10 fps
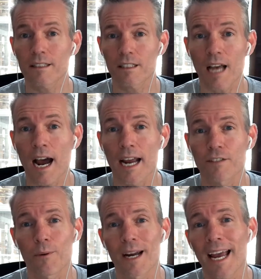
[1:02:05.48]
designs
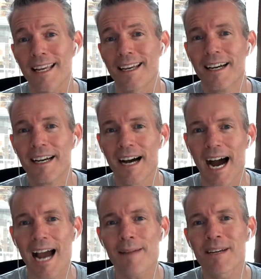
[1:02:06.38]
where, hey,
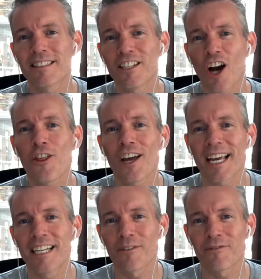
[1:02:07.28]
I'm at the other
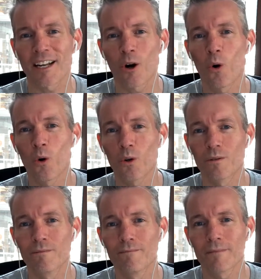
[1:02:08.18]
end of that whole
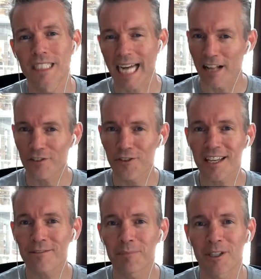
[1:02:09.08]
child
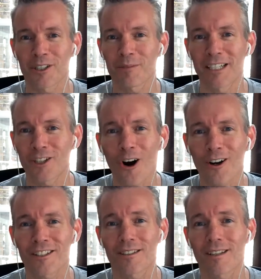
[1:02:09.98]
thing because my
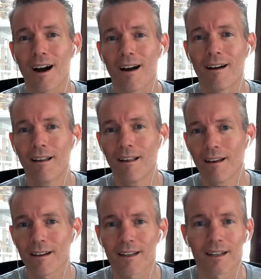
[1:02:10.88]
daughters are
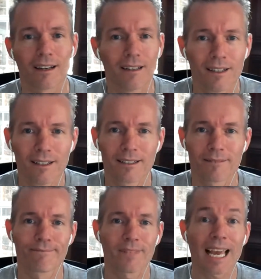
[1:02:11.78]
kind of
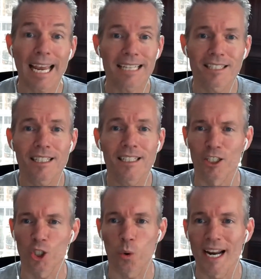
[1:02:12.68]
18
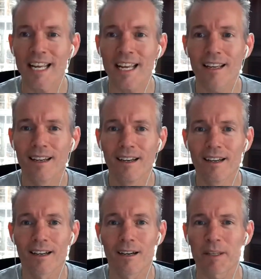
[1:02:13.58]
and 20,
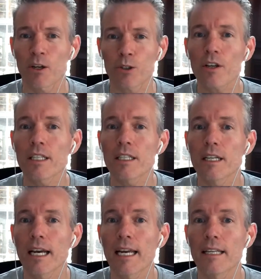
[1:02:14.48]
but there's certainly
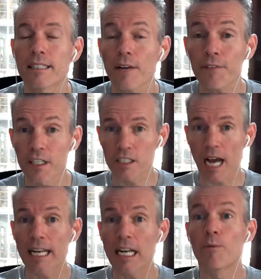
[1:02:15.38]
a different
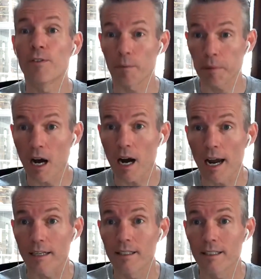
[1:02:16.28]
design that would
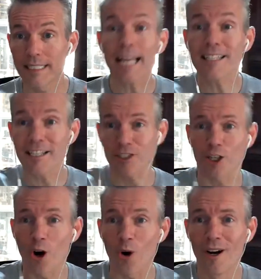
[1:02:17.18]
apply 10 years
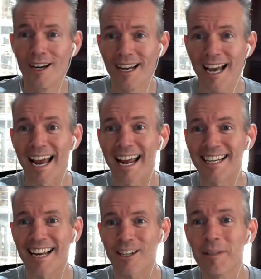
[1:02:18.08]
ago, and
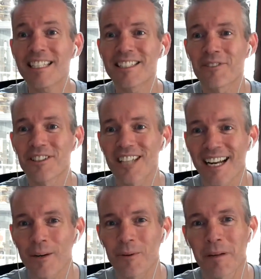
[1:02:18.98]
a completely different design
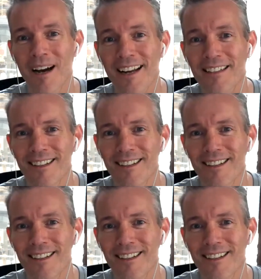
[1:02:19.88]
that would apply